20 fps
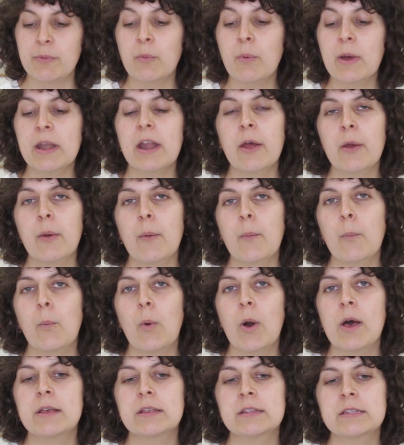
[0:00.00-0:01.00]
but when
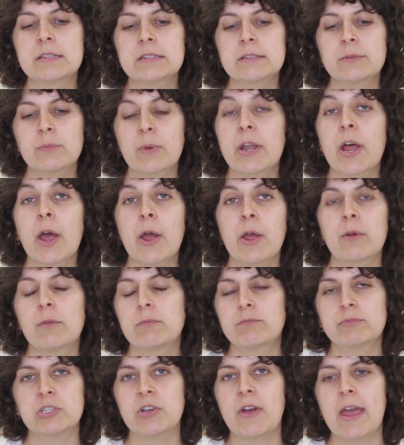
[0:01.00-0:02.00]
I
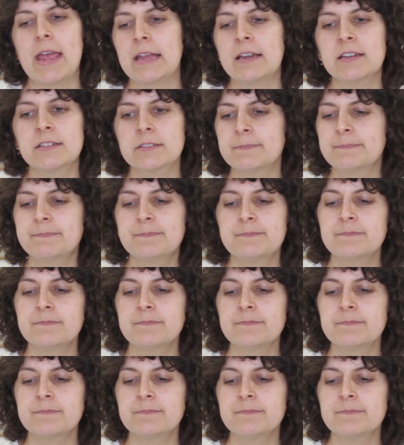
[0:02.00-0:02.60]
trained,